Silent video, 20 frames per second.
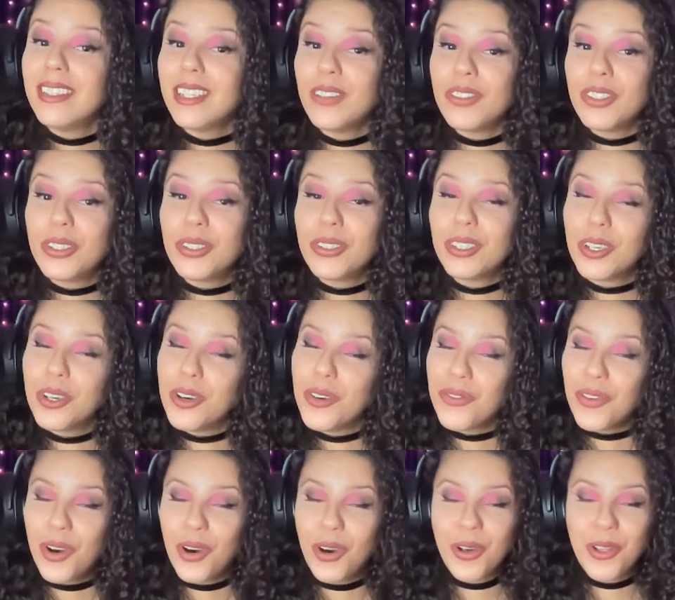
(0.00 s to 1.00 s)
lover
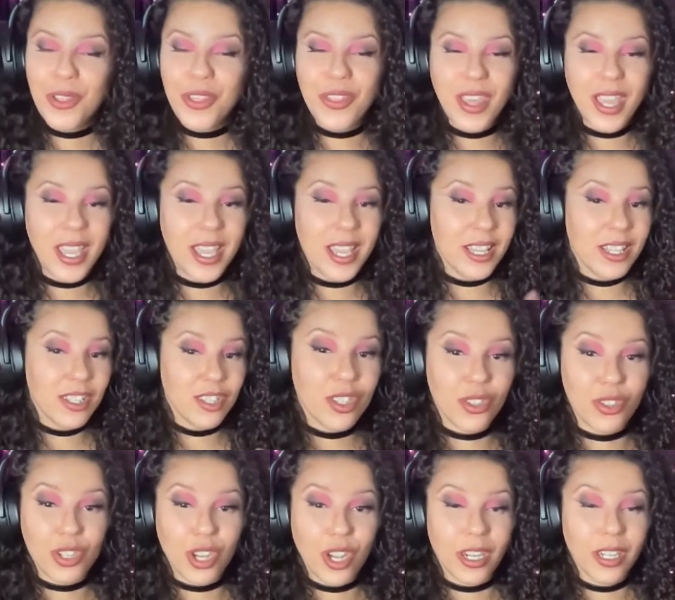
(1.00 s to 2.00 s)
of all things
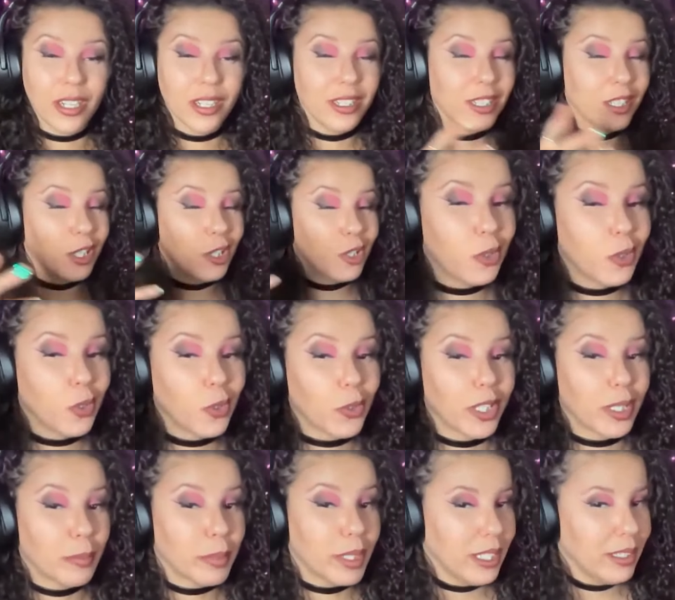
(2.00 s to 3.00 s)
dark,
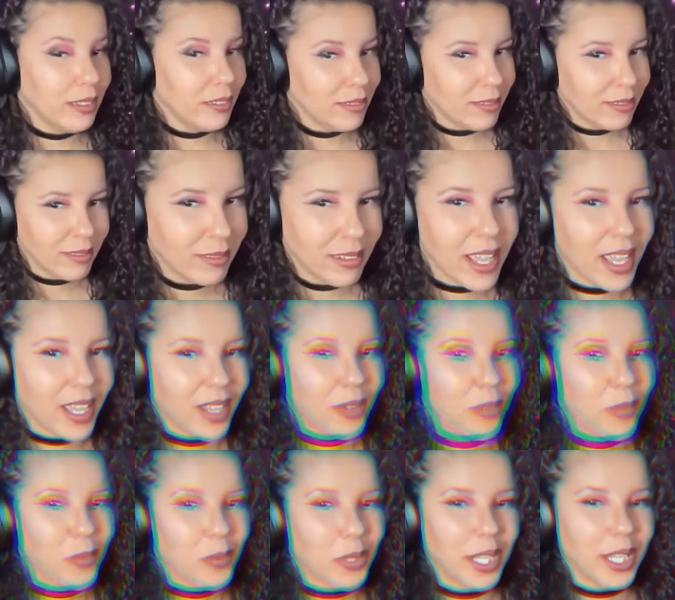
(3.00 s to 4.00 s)
creepy,
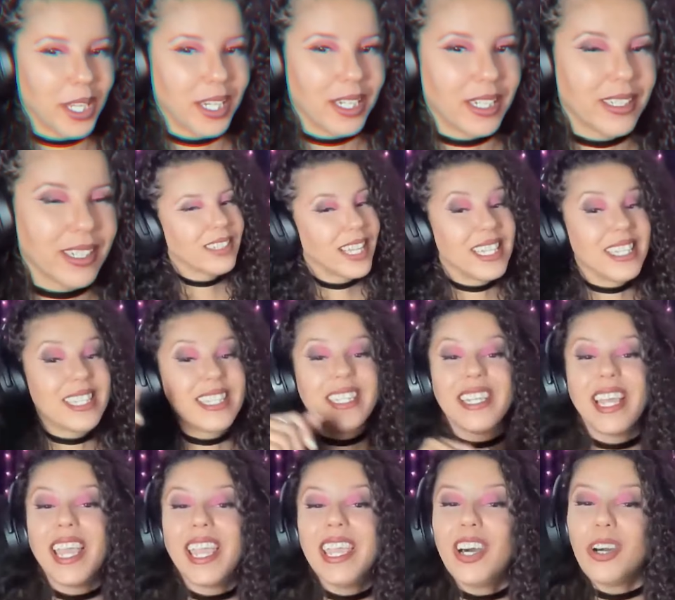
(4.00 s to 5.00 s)
and weird. And
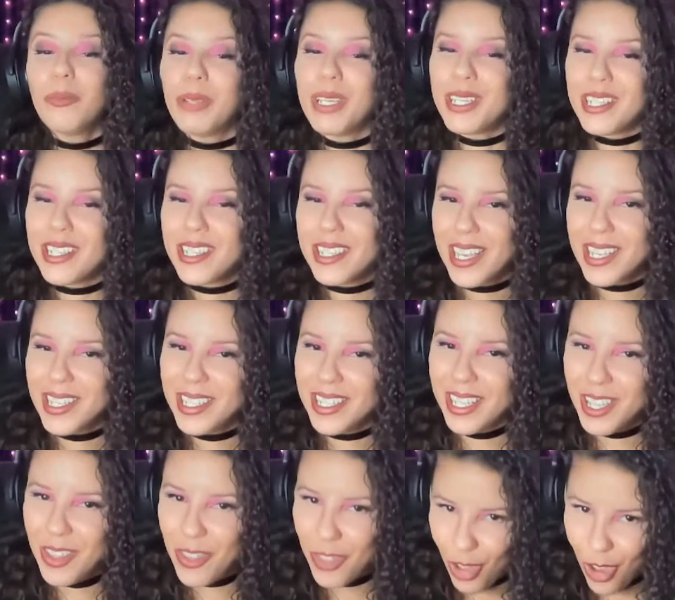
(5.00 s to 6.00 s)
today I'll be
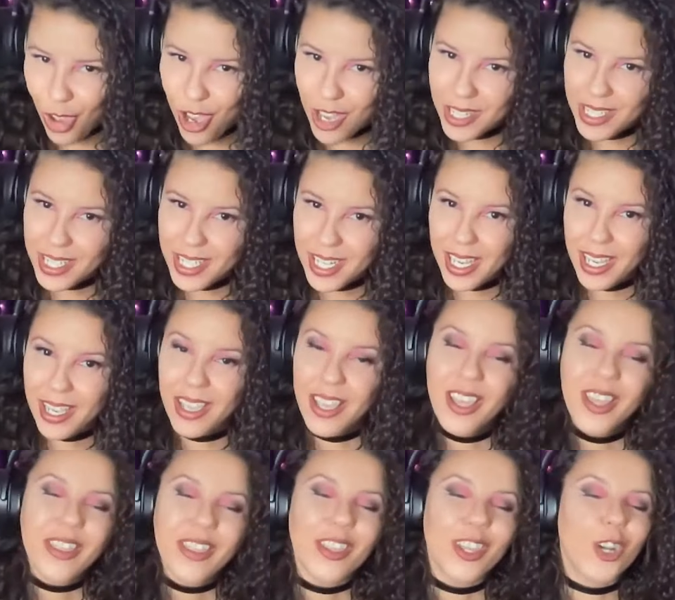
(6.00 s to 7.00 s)
discussing The Haunting,
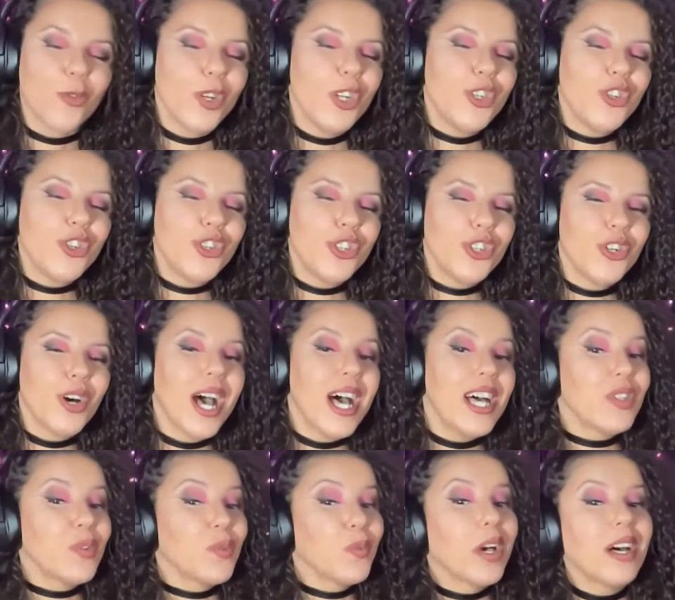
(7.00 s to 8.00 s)
the original
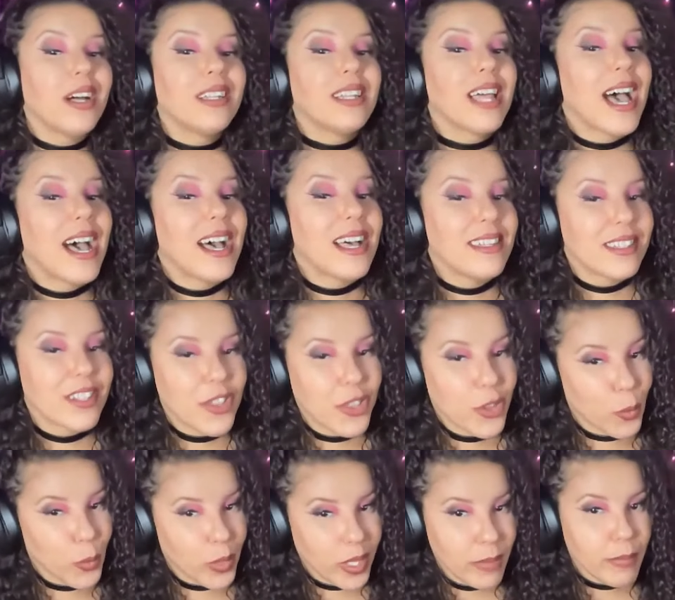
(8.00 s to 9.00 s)
as well as
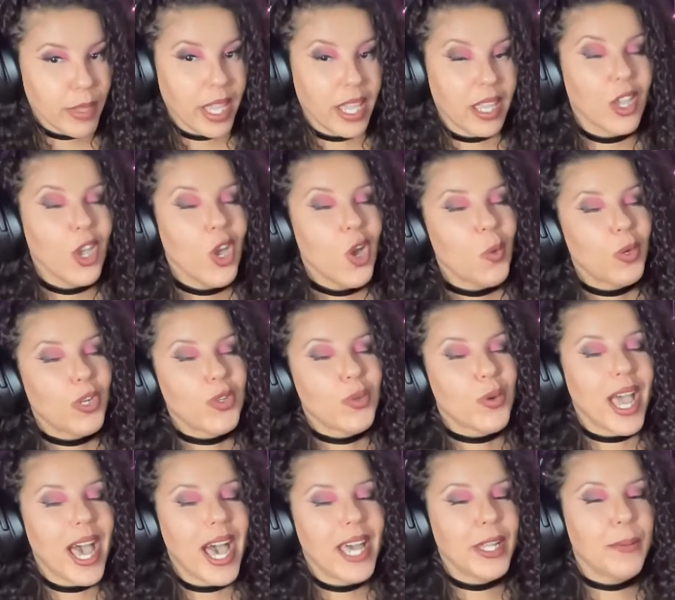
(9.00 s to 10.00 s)
the remake, which
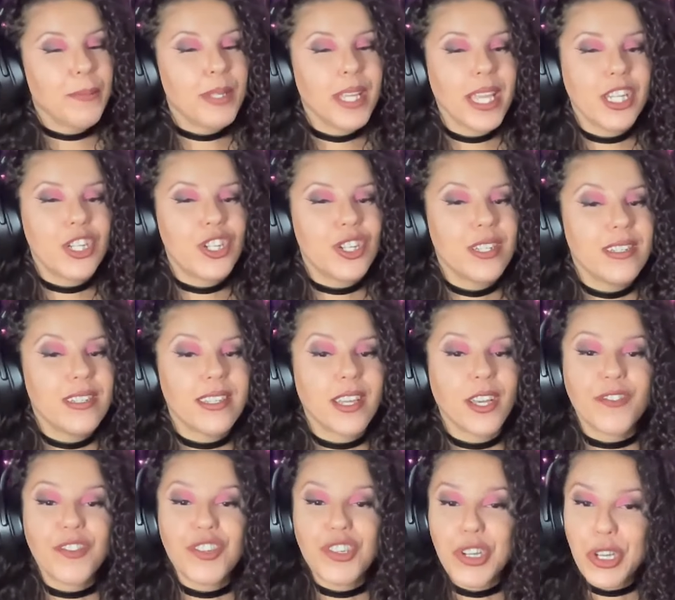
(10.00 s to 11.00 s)
were adaptations
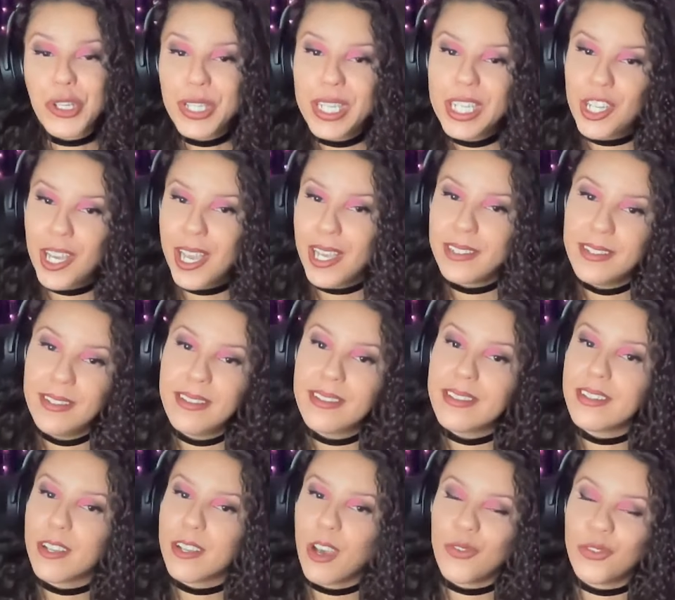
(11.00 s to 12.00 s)
of Shirley
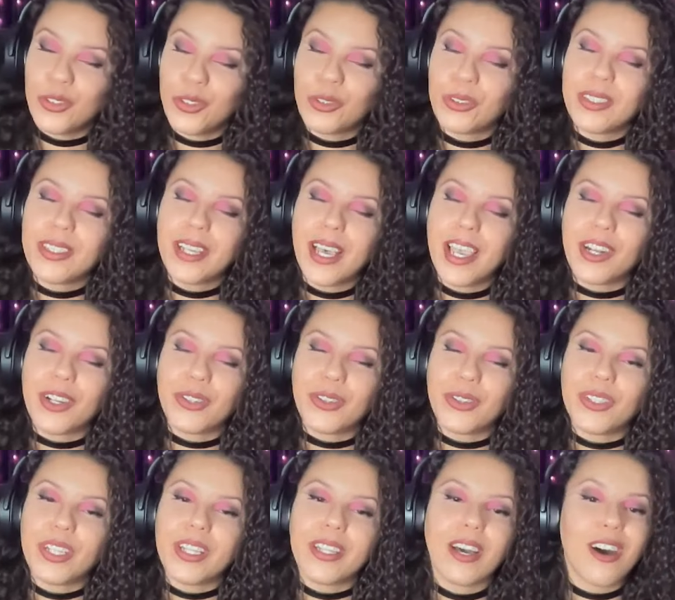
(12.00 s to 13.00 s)
Jackson's novel
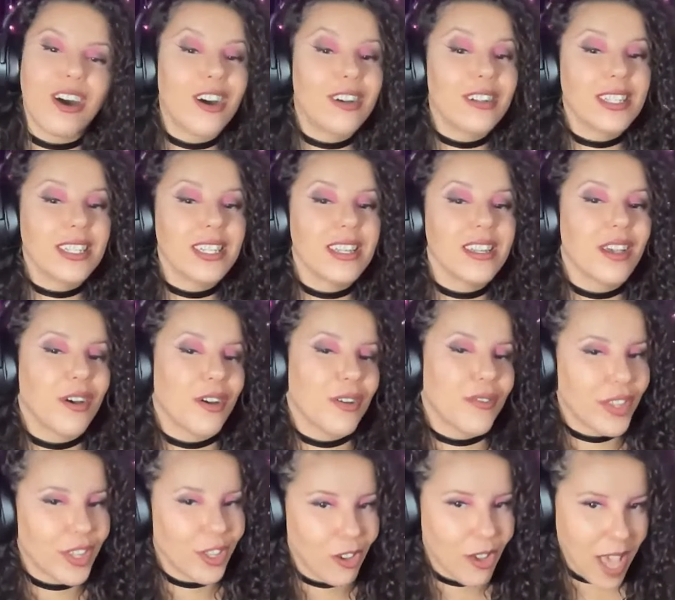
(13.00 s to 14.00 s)
titled The Haunting of
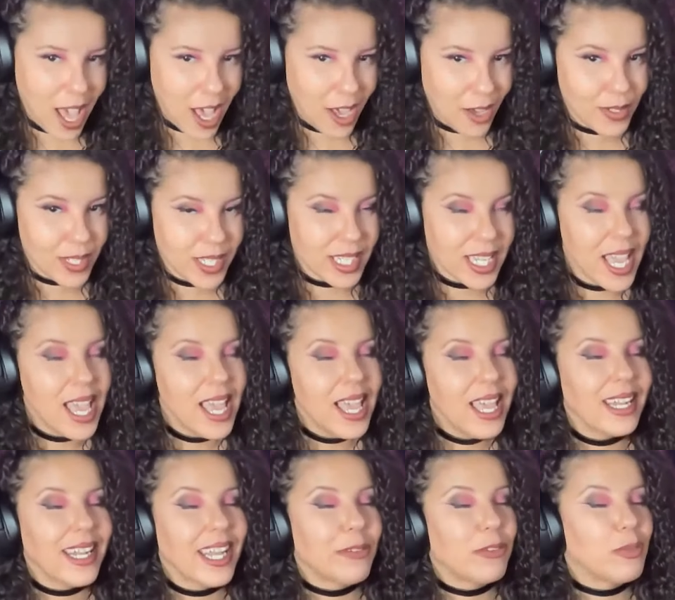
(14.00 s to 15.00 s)
Hill House.
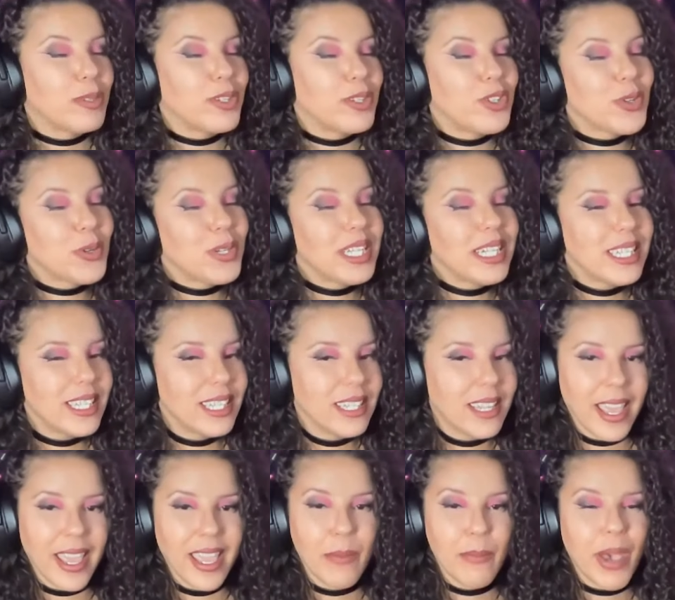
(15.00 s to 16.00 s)
And I will be joined
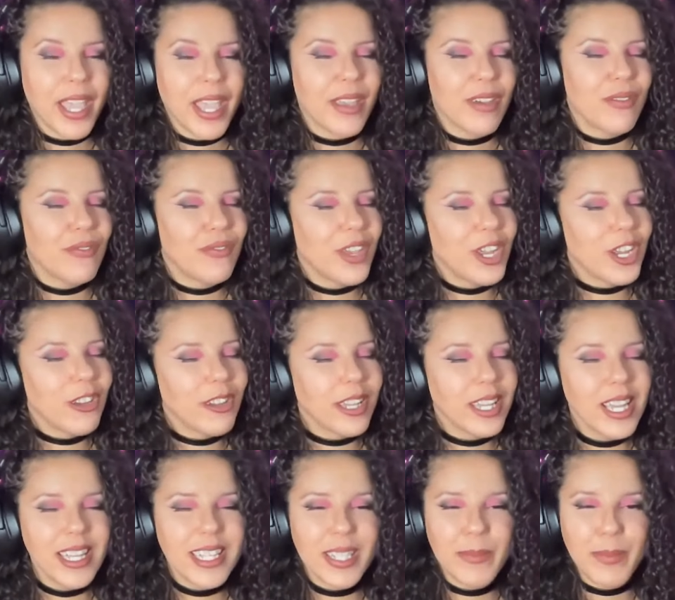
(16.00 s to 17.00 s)
today by a
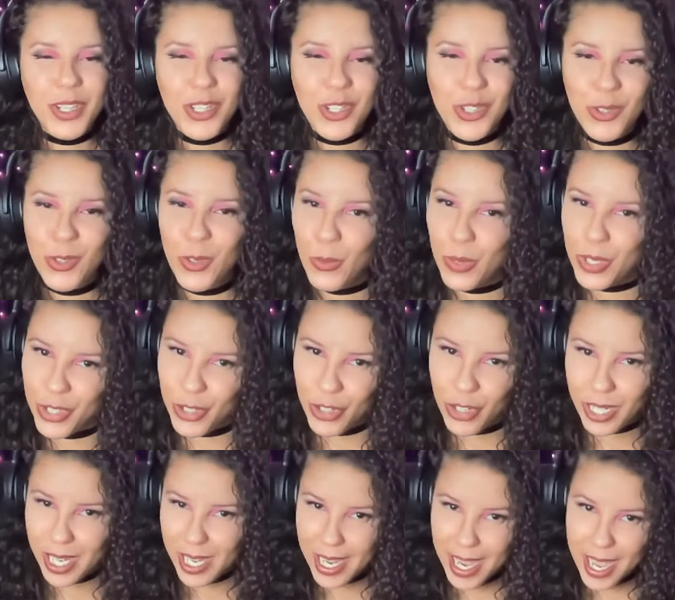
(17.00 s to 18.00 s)
very special
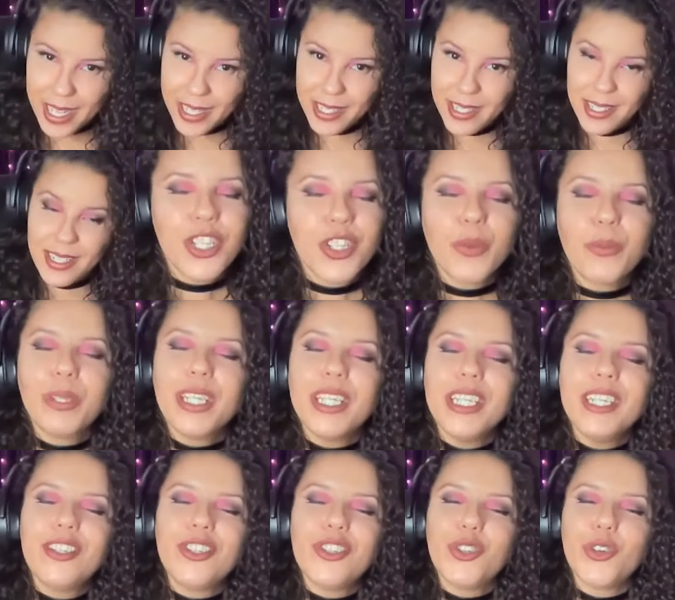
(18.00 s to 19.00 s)
returning guest. So
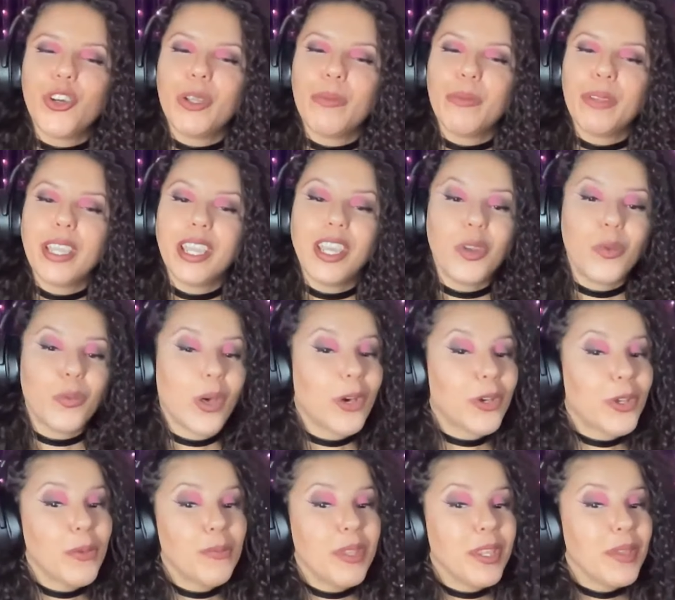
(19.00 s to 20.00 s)
please join me in
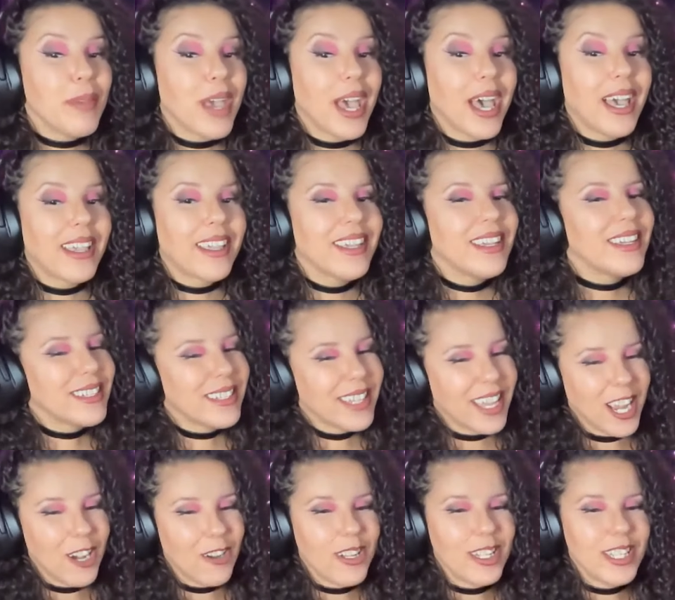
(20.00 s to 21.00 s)
welcoming back
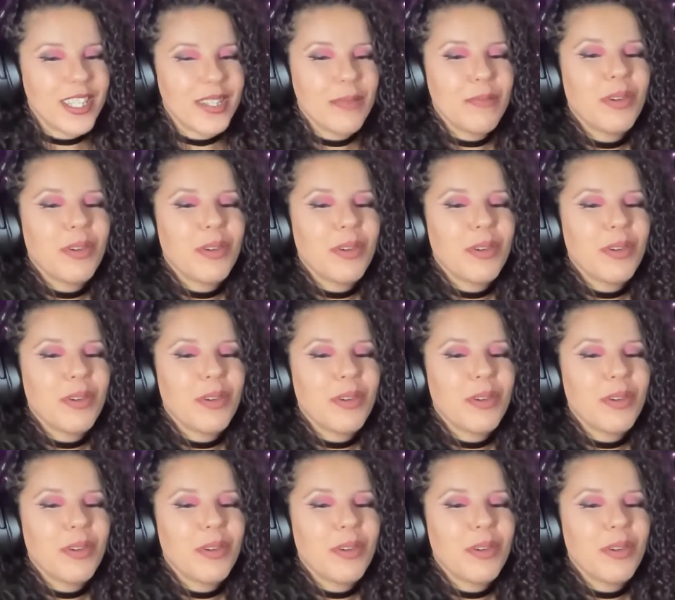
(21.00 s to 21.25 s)
Terence